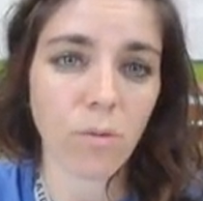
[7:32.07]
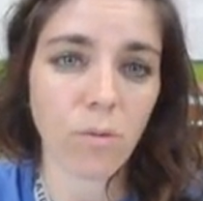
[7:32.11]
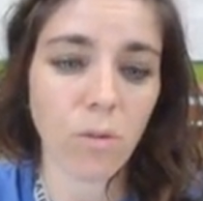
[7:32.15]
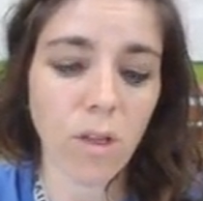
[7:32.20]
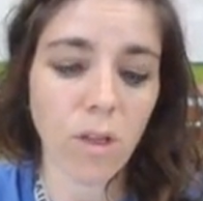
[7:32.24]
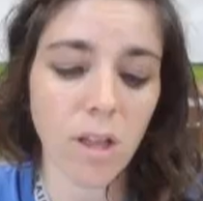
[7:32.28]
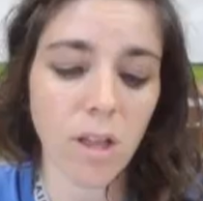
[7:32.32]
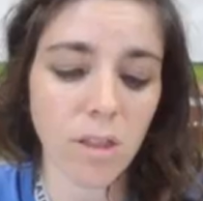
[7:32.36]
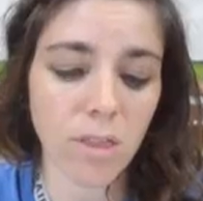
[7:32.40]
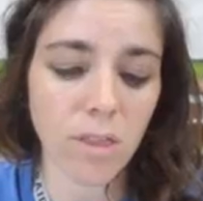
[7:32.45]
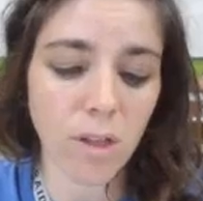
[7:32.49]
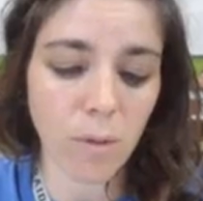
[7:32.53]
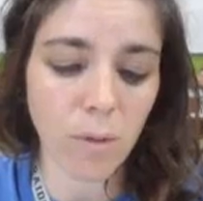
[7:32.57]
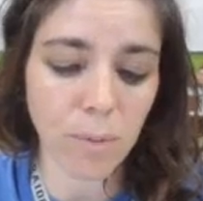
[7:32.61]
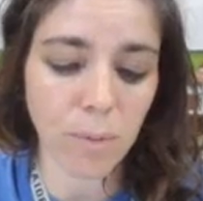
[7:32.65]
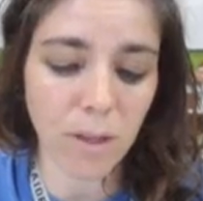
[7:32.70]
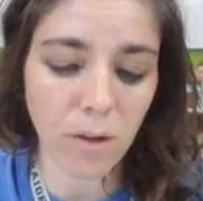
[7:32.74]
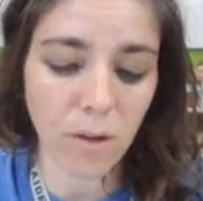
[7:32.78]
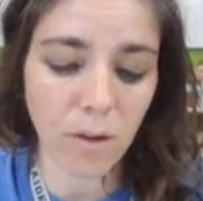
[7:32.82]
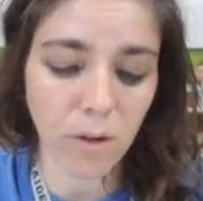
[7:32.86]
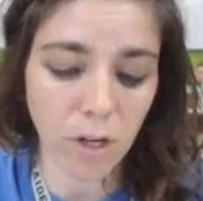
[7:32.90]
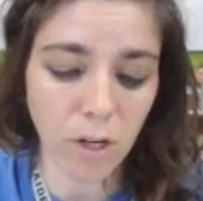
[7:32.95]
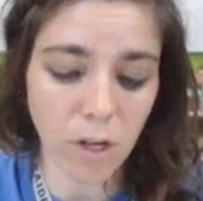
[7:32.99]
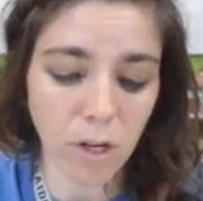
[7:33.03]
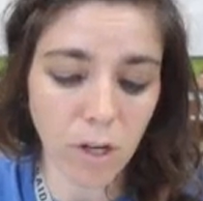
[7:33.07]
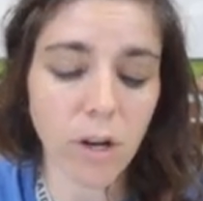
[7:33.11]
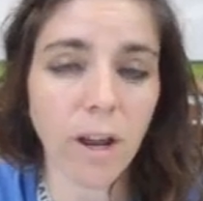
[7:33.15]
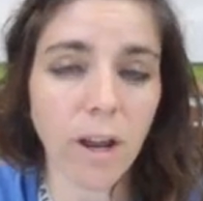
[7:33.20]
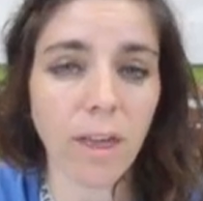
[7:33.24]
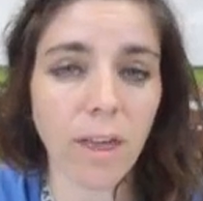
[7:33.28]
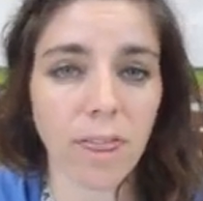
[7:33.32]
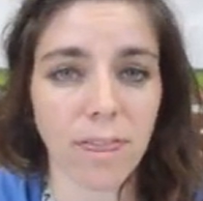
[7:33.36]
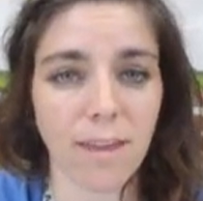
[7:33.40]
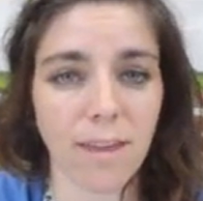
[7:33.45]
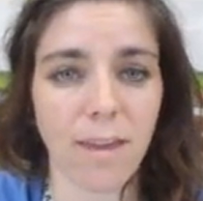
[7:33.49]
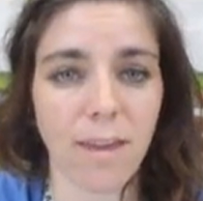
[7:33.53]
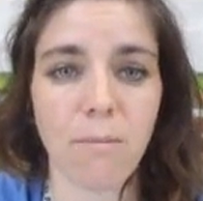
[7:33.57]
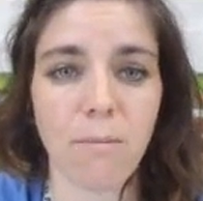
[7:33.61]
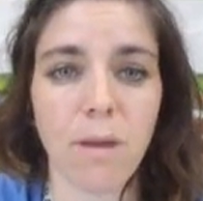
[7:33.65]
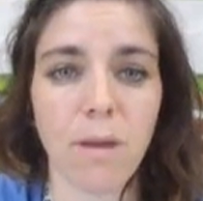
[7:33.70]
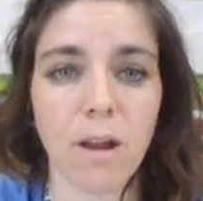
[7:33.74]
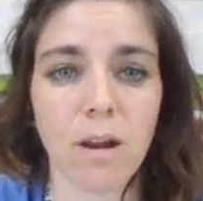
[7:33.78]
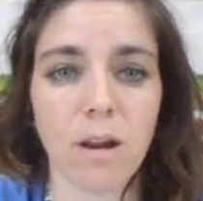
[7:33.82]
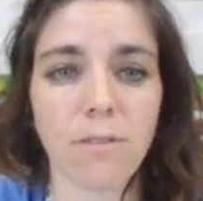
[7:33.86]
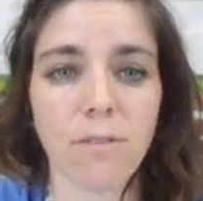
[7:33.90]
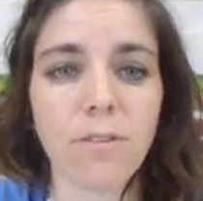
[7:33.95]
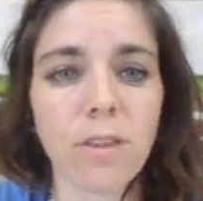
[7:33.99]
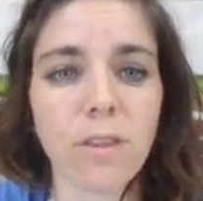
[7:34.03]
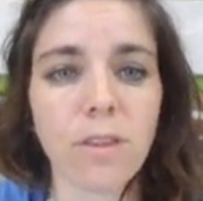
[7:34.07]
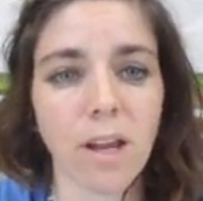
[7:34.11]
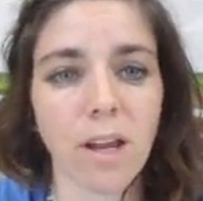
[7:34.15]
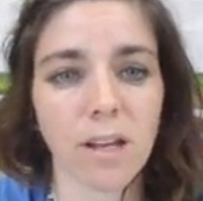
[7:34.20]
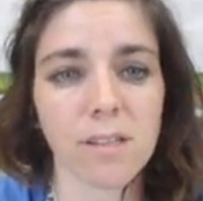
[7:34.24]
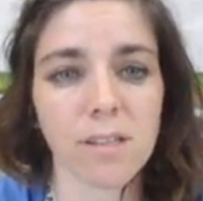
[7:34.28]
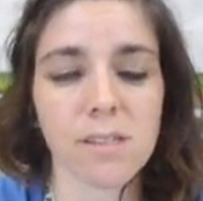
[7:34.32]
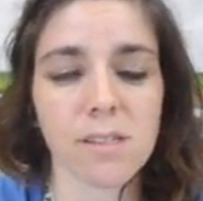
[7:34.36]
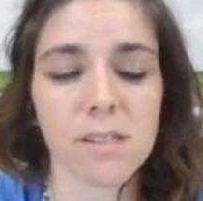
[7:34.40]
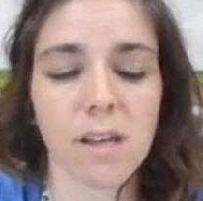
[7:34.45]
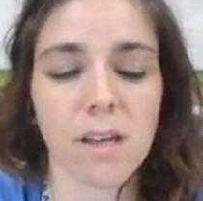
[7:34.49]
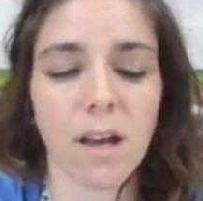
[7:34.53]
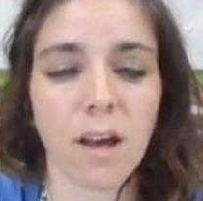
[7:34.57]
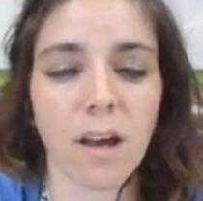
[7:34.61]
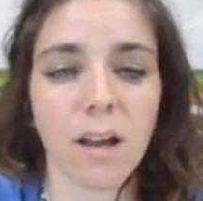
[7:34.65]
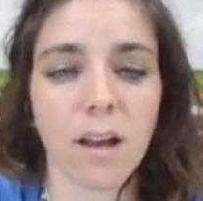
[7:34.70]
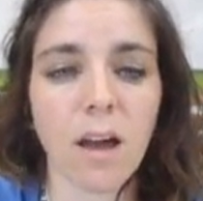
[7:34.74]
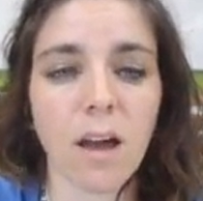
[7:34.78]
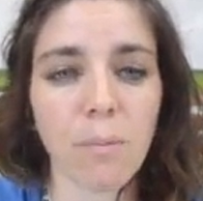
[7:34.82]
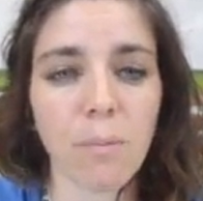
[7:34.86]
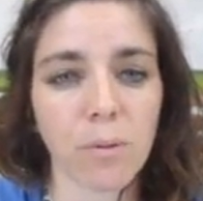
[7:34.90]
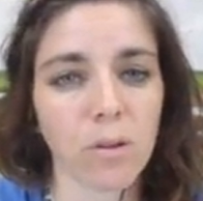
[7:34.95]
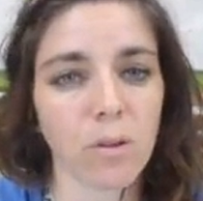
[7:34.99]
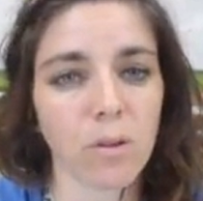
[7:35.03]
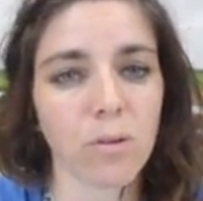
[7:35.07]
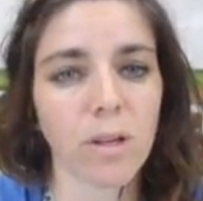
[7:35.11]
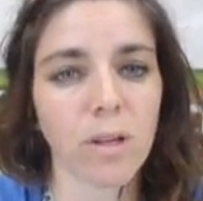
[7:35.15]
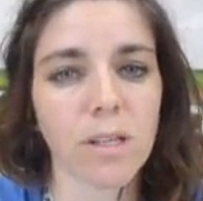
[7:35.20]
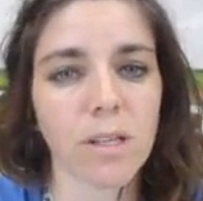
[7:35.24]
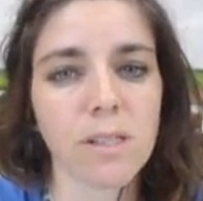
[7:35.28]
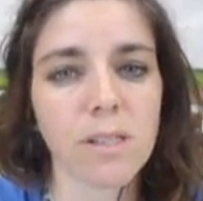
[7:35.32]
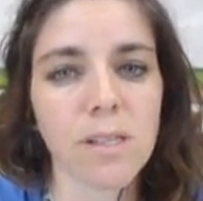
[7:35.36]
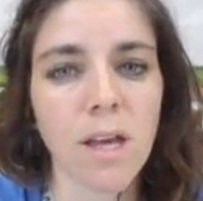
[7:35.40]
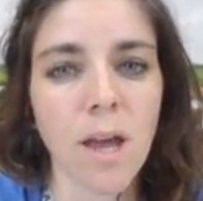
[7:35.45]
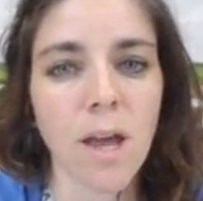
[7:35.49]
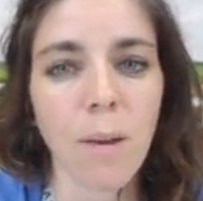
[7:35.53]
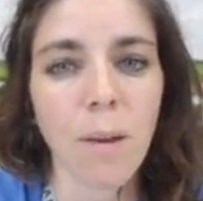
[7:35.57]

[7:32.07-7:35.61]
it, there'll be a recurring theme here for the next uh, couple units.